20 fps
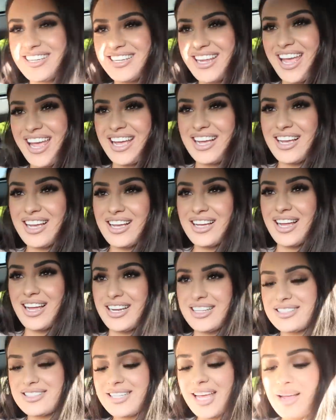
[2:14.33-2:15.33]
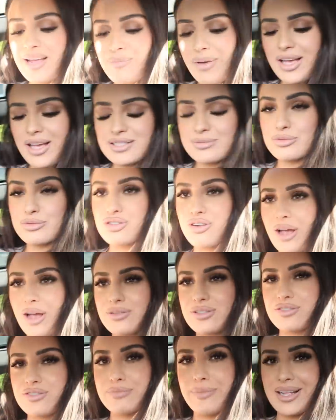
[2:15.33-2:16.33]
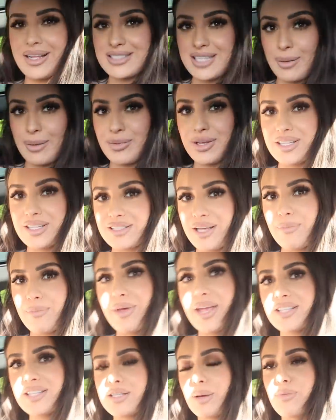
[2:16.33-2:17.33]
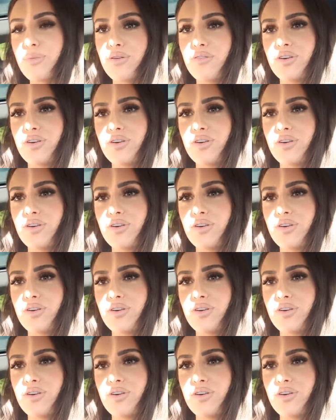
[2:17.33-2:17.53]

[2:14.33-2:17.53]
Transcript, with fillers: yeah, I need to take back some trousers from Atam because I picked up the